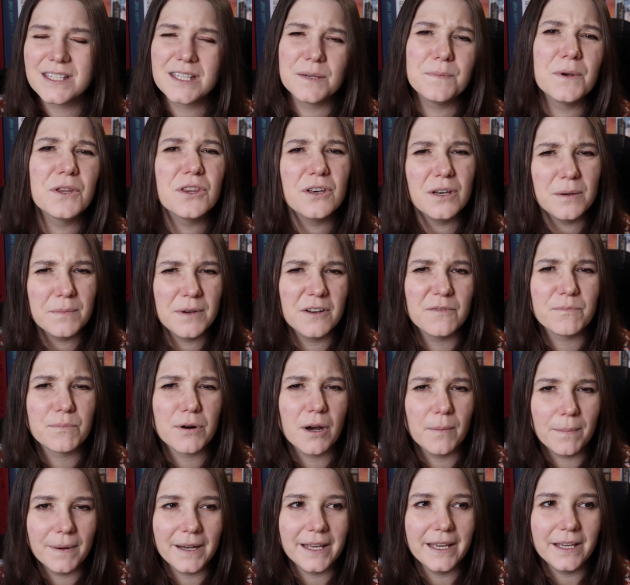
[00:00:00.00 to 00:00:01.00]
Some of them have
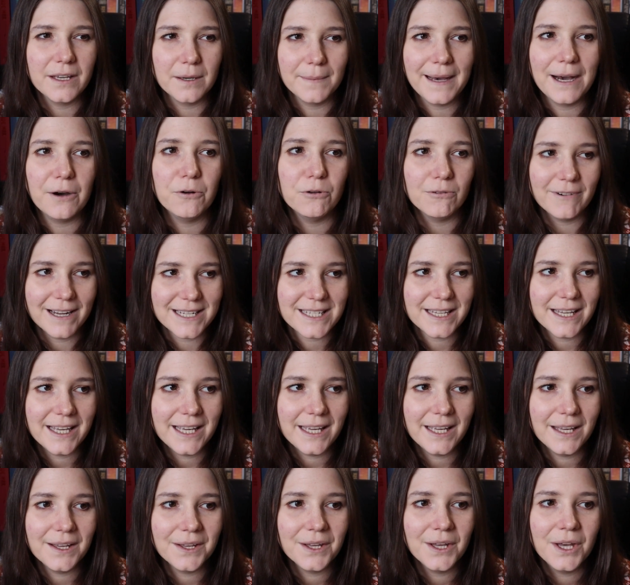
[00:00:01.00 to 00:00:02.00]
probably come out
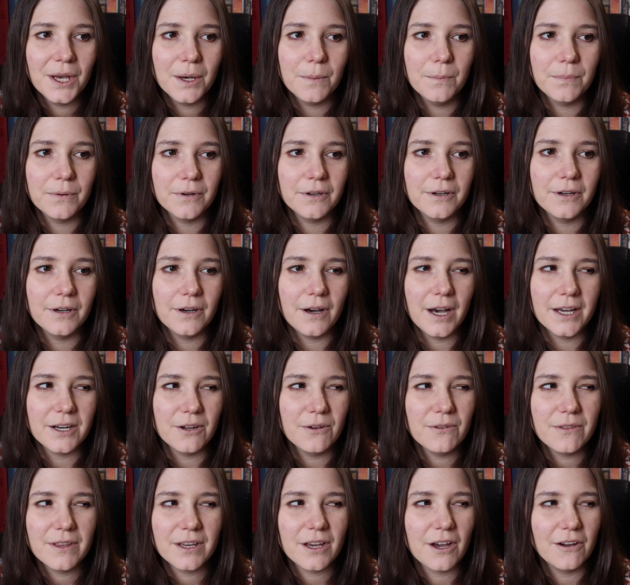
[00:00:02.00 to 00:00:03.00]
already, but I
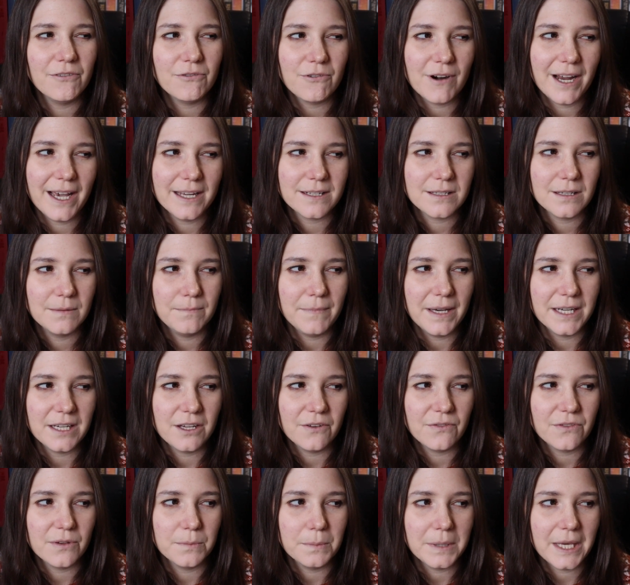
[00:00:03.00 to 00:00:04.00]
don't think I've read
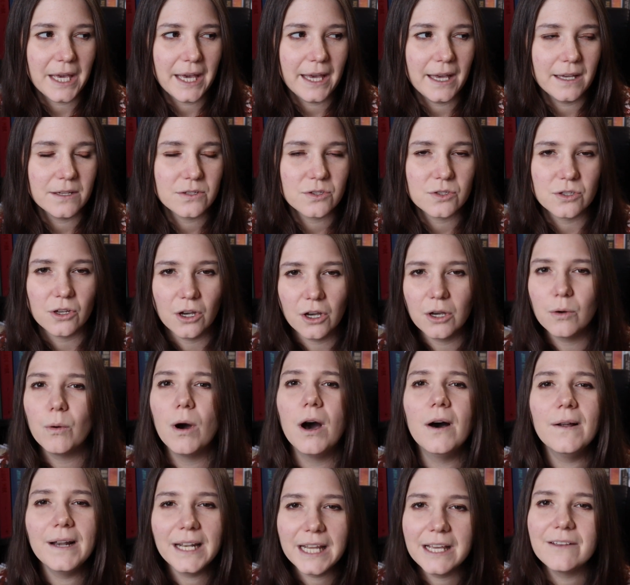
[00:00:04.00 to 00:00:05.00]
many of them yet, so
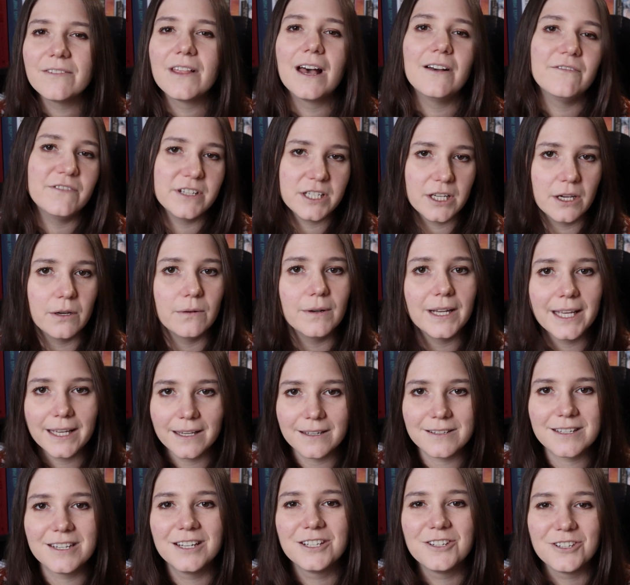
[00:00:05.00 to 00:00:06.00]
I'll leave that video
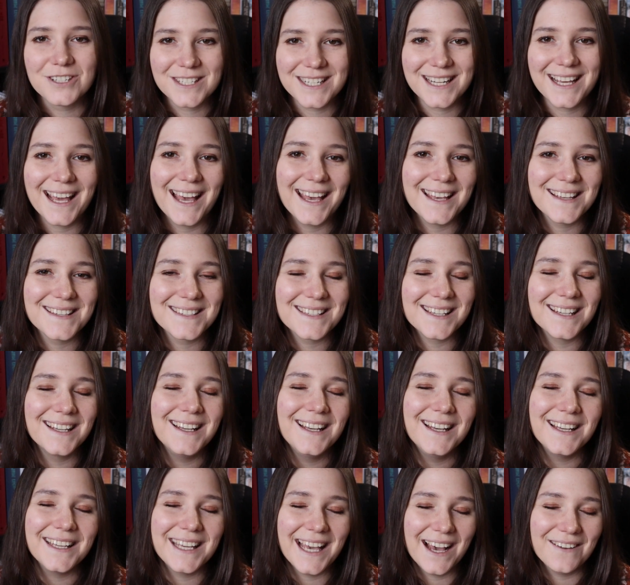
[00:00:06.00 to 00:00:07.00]
linked just in case
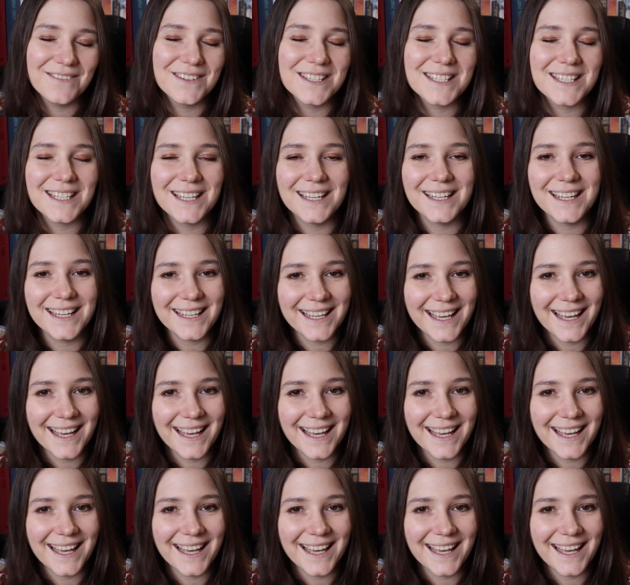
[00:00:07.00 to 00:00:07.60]
you haven't seen it